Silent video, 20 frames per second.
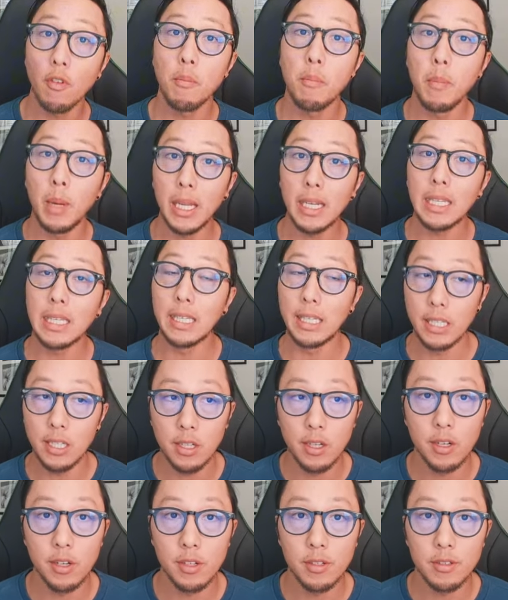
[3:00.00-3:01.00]
many
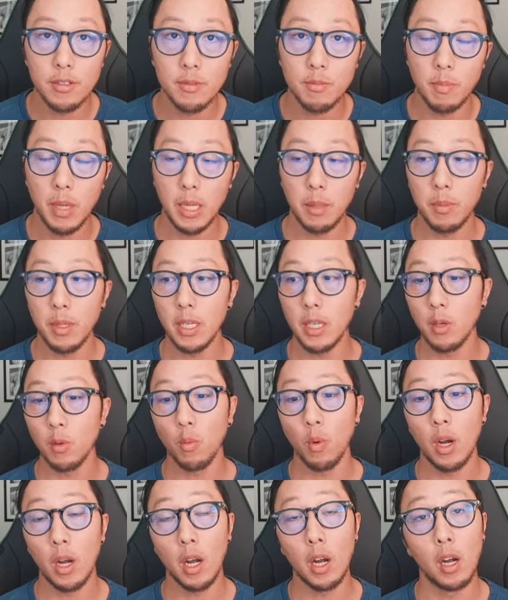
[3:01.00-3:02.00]
years, maybe
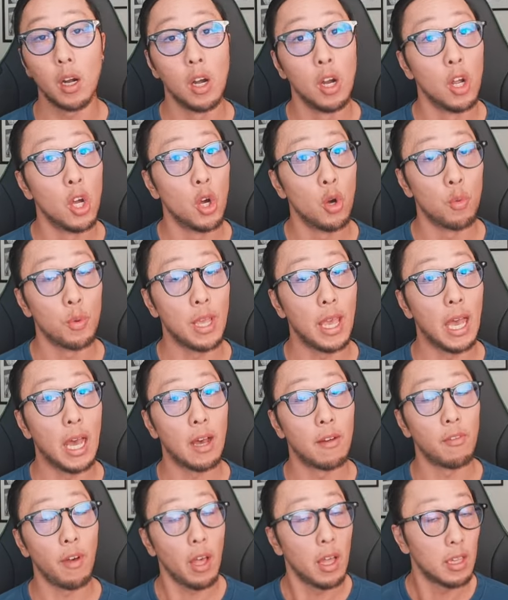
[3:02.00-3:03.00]
where we
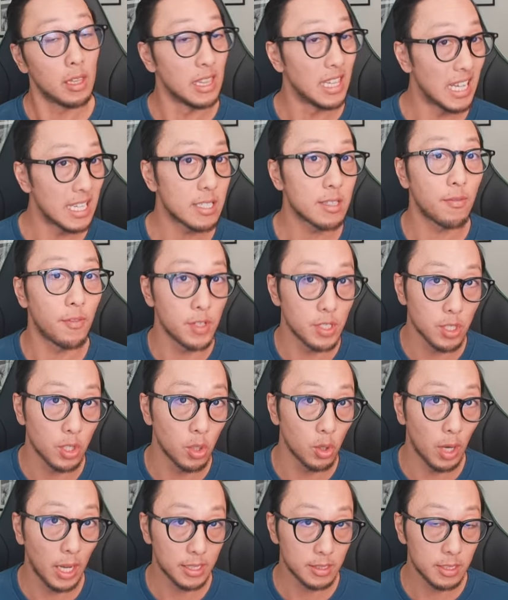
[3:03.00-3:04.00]
have less
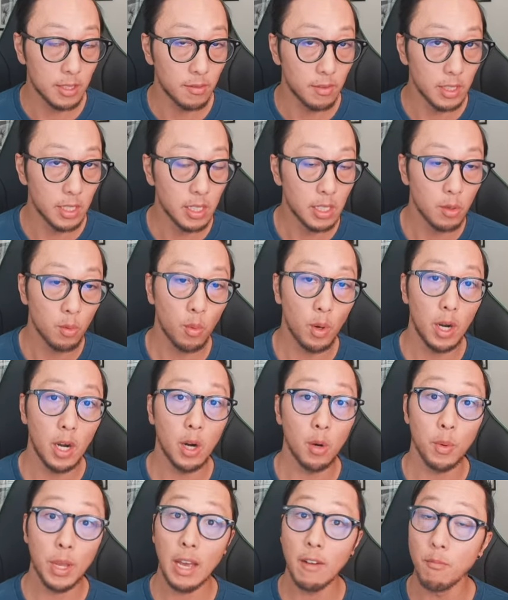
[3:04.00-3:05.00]
physical activity, where
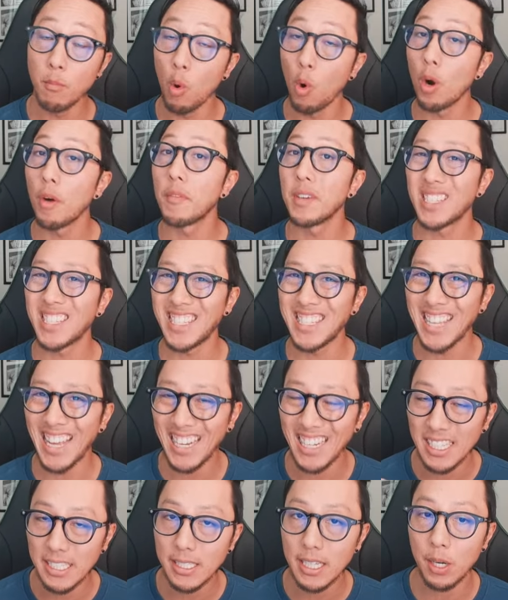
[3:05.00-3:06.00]
we have more of a
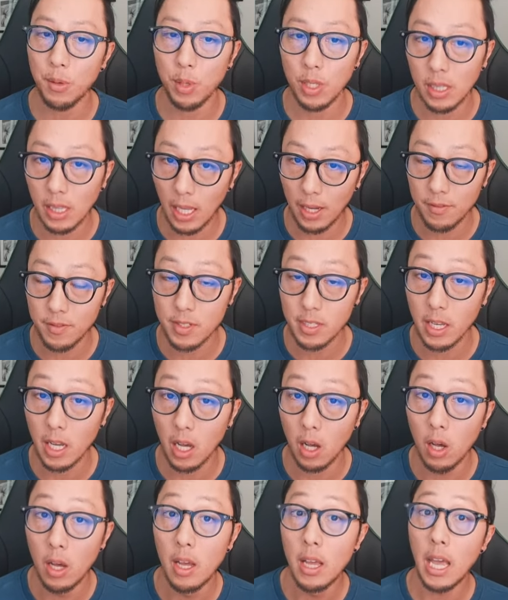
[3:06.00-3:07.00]
sedentary
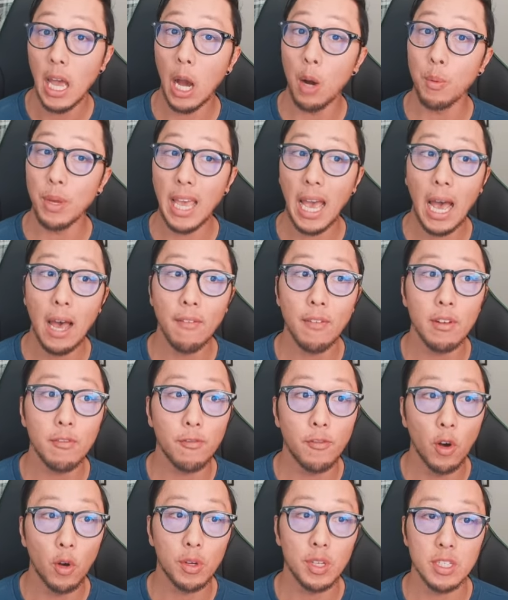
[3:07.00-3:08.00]
lifestyle, and we haven't
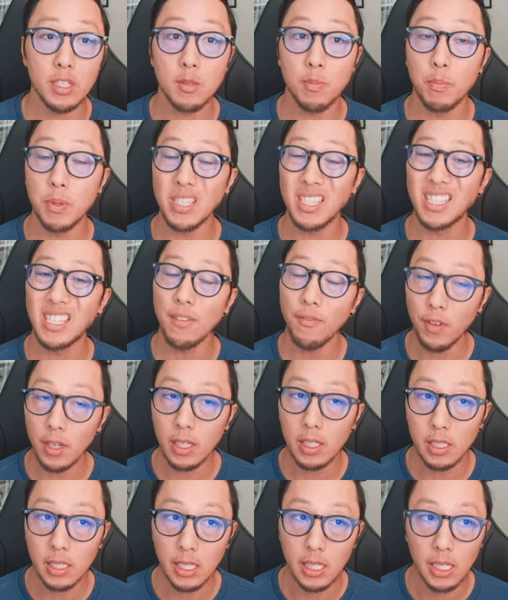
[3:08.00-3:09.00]
focused
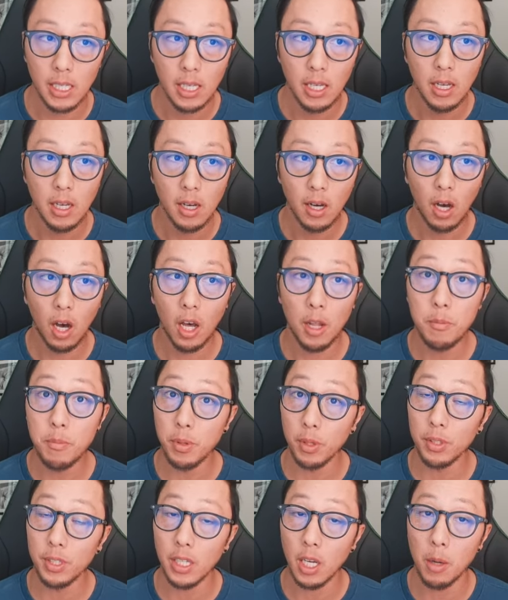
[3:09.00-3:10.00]
specifically on
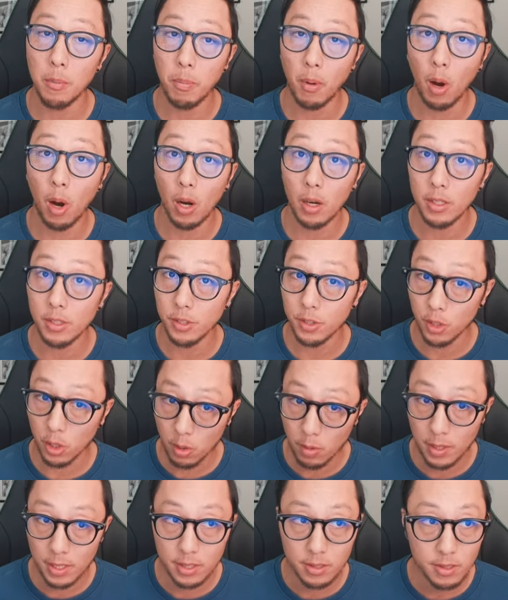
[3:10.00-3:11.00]
building up our
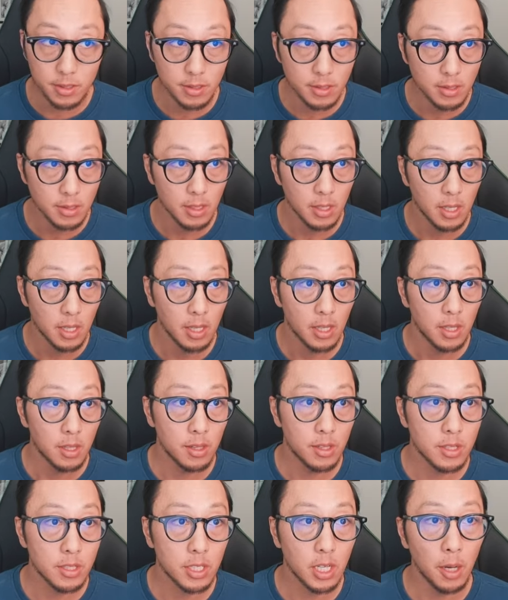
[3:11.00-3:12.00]
endurance,
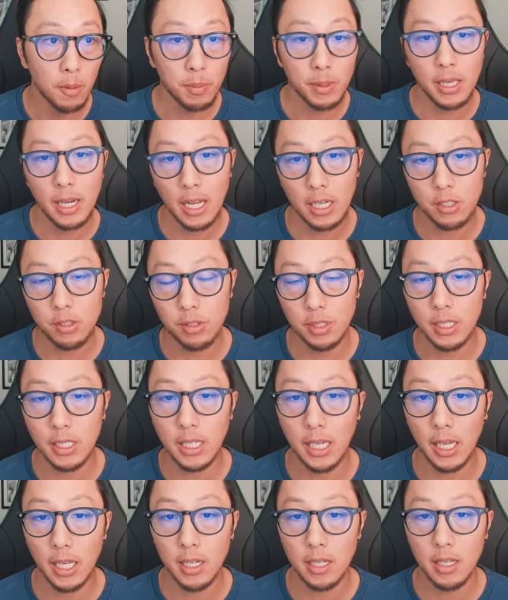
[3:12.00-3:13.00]
this cup can actually
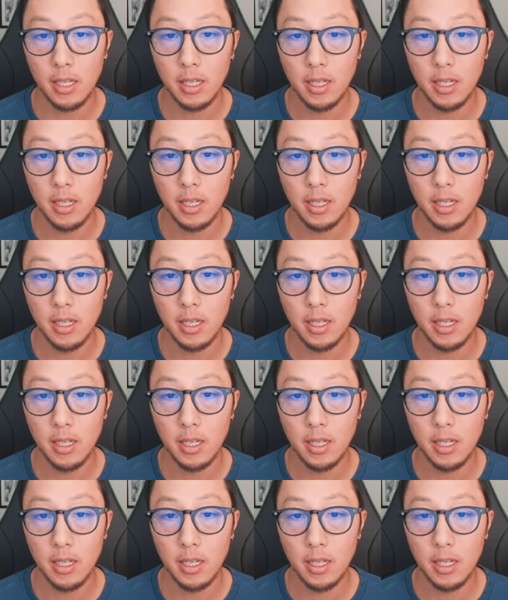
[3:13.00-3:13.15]
get